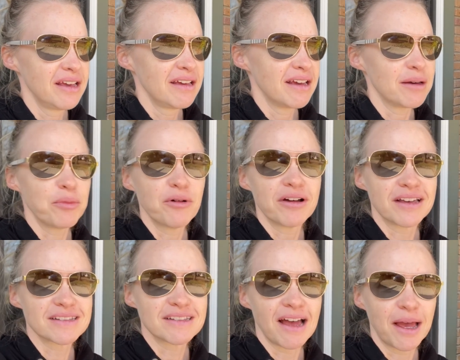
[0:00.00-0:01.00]
and boy
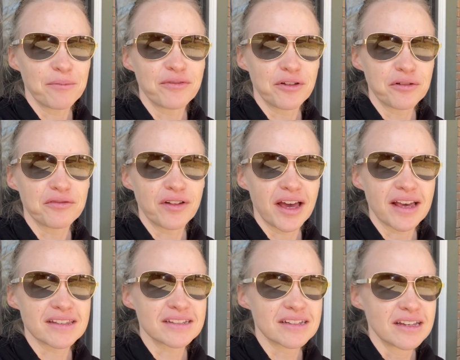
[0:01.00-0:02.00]
has time flown
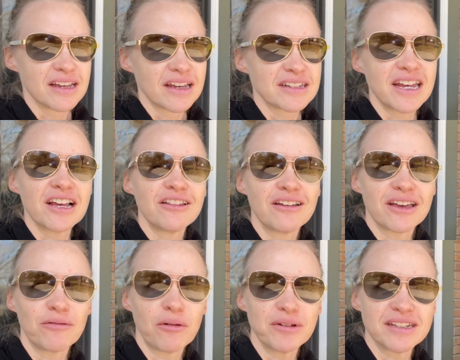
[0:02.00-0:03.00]
fast. Take a look at
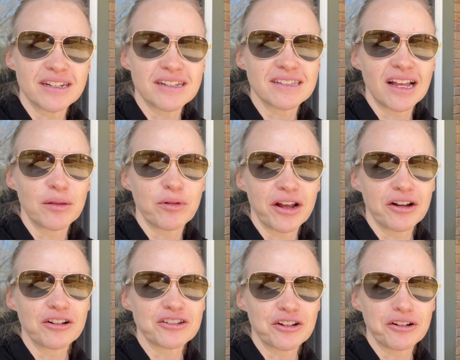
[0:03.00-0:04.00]
what we did to celebrate
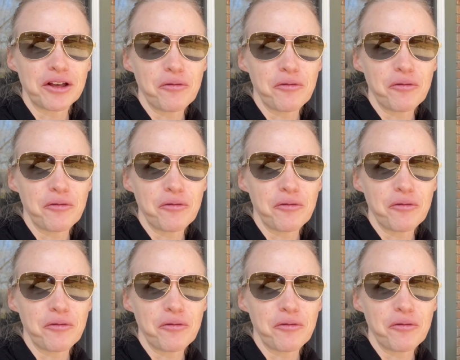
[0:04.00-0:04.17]
her turning